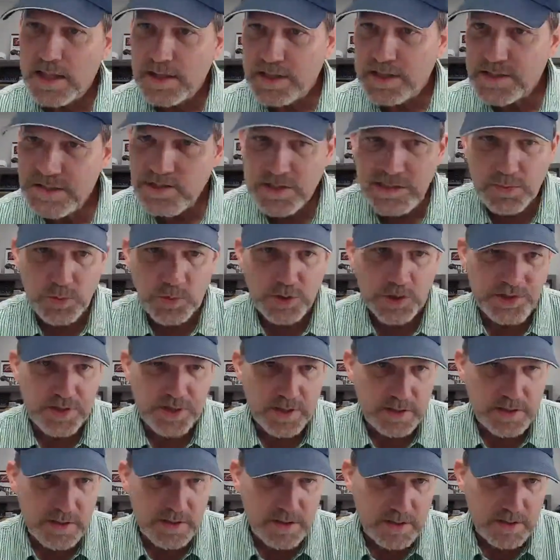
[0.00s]
this is the ones
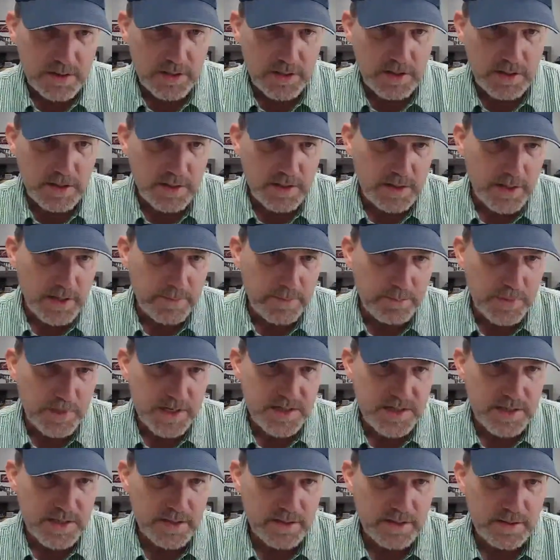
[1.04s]
that that
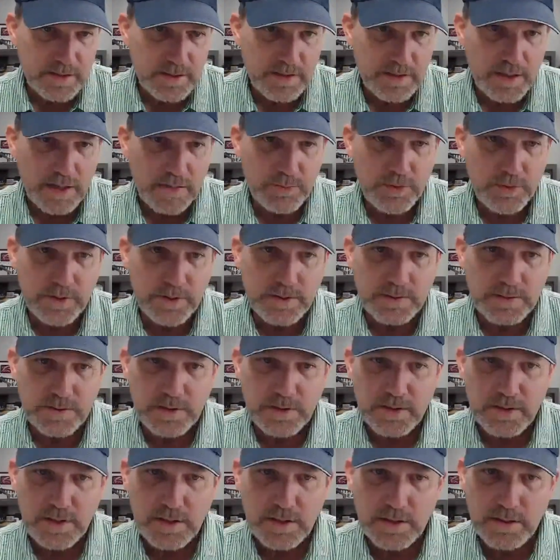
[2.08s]
missed it, with
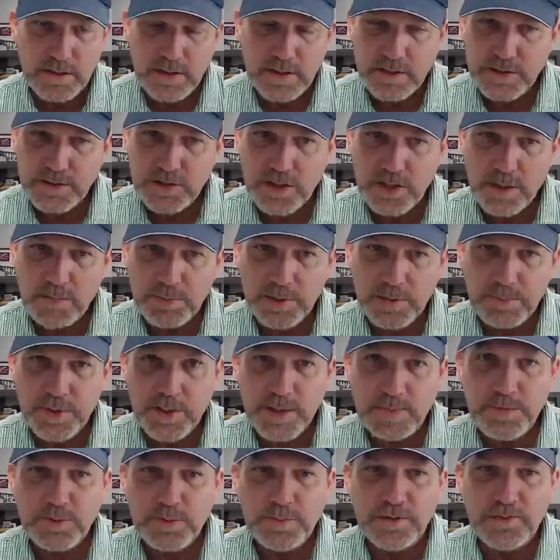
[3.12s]
the couple of
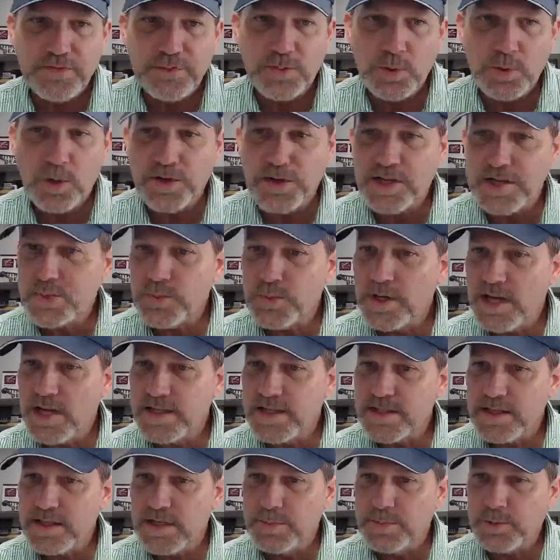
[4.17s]
people before. That's why I
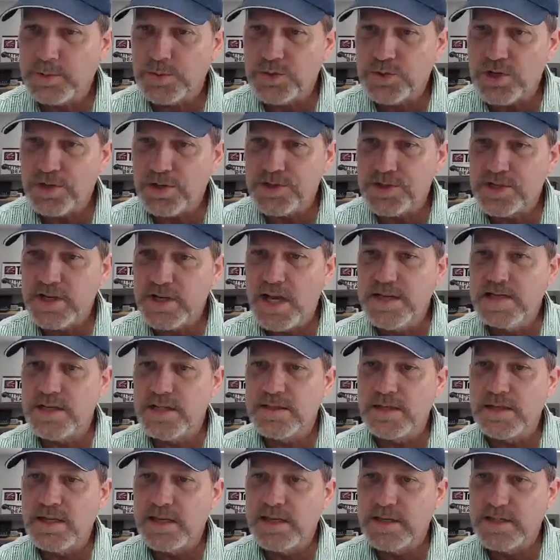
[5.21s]
said I'm going to start changing
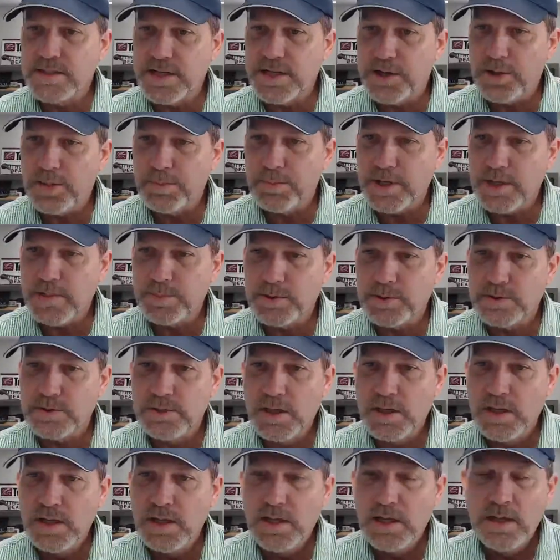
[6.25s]
things and tell people
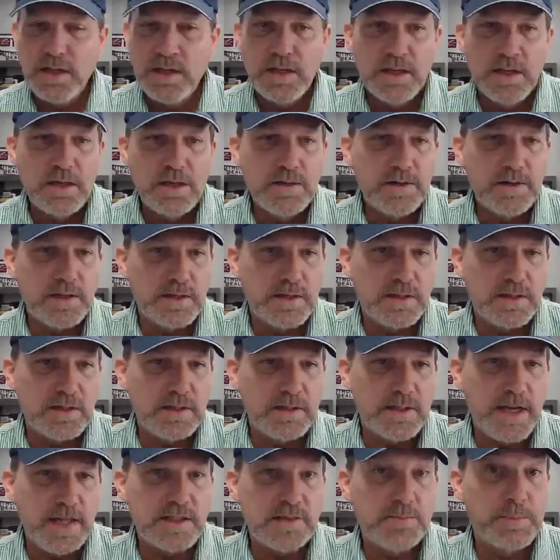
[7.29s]

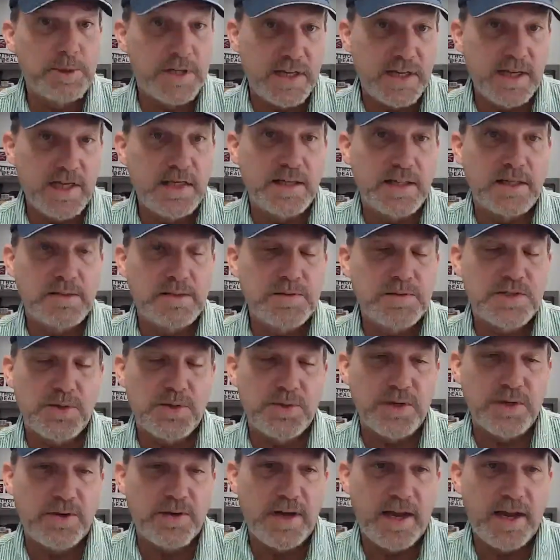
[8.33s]
uh, at the beginning,
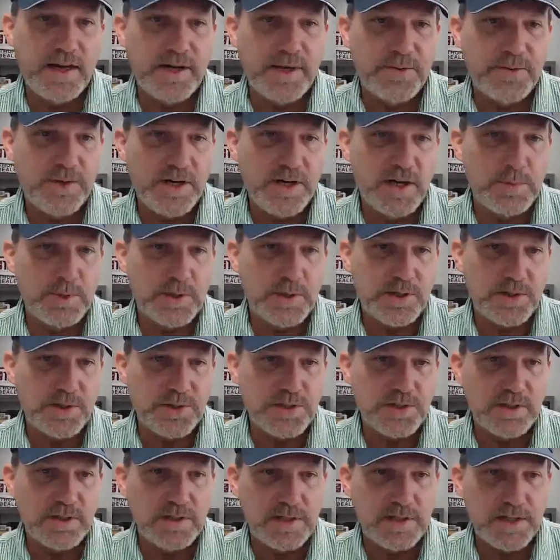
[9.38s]
so they'll hang around
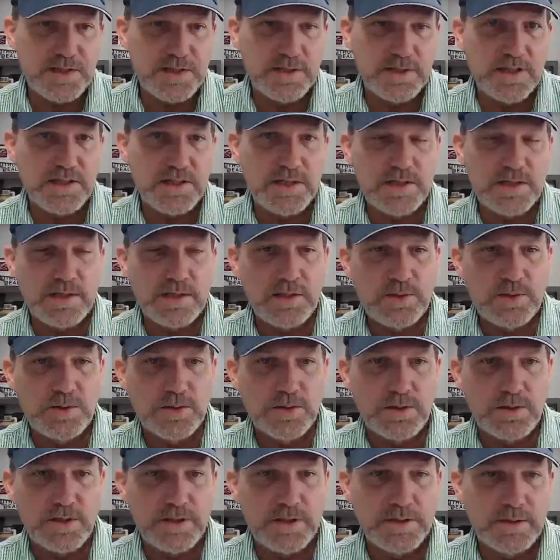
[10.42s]
because this, this is
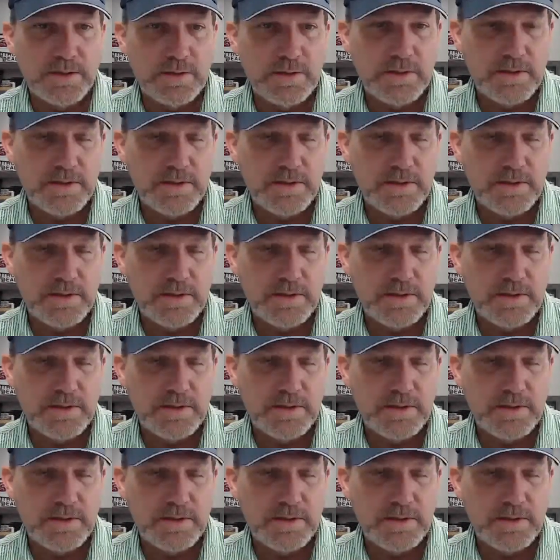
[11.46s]
Lauren.